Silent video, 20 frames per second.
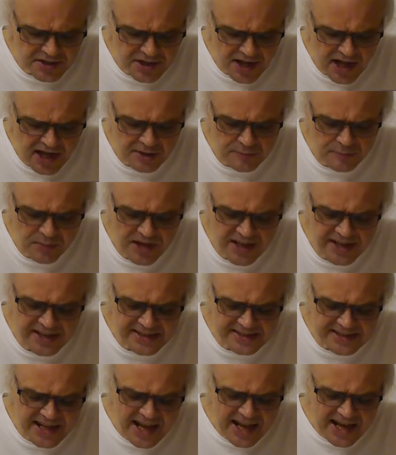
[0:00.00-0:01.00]
And
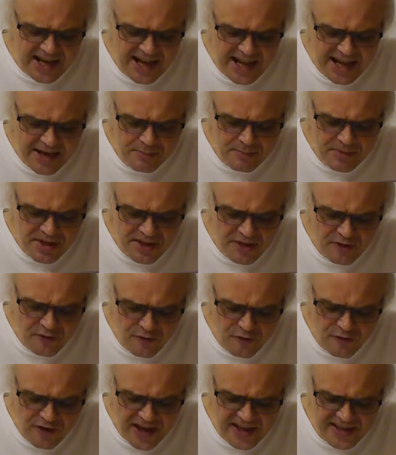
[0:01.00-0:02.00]
please, let me the
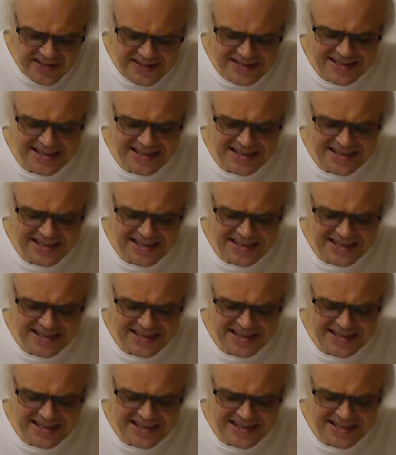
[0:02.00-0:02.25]
faith,